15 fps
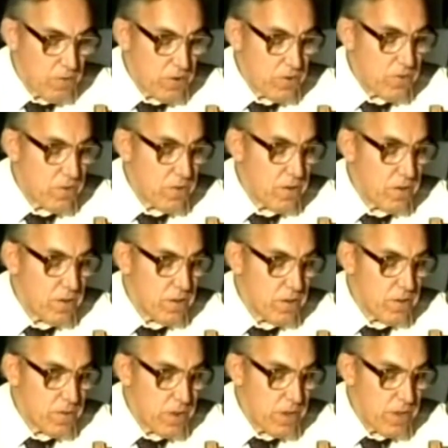The first
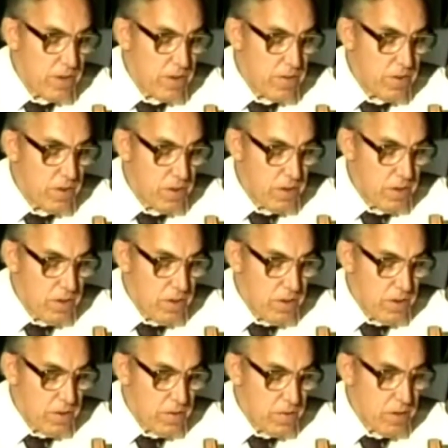stage
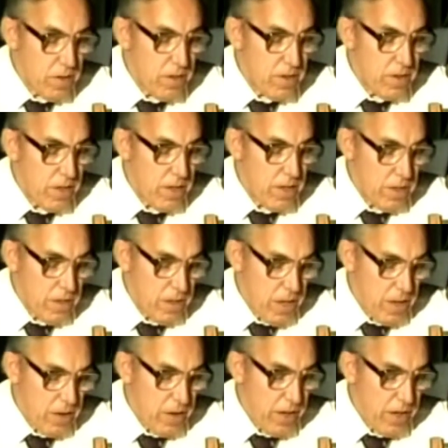is
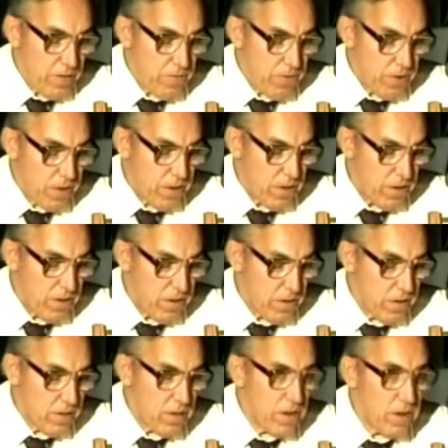Adafk,
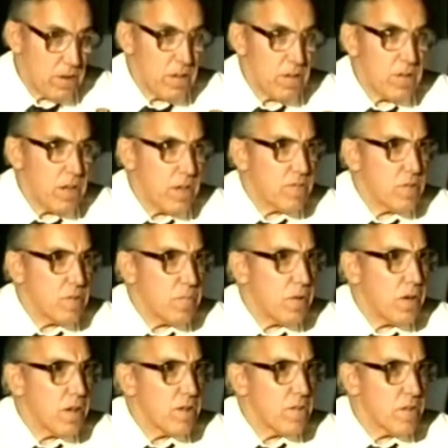and you'll have to
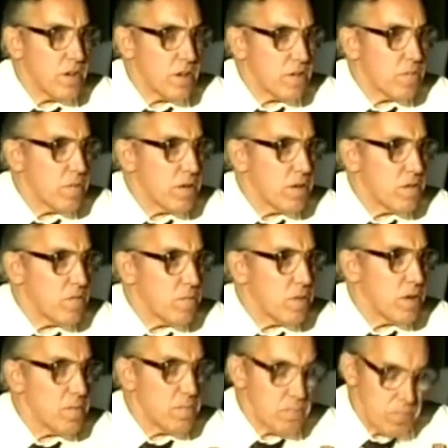apologize
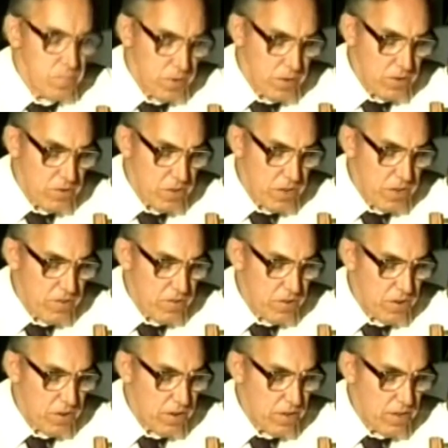for my
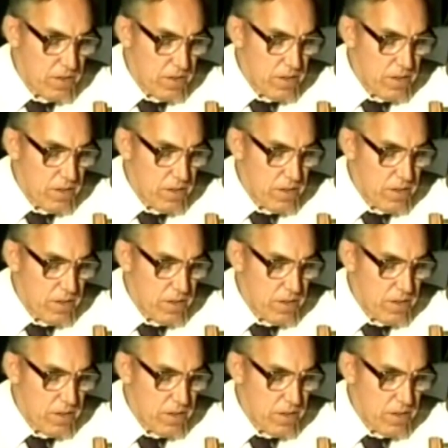pronunciation.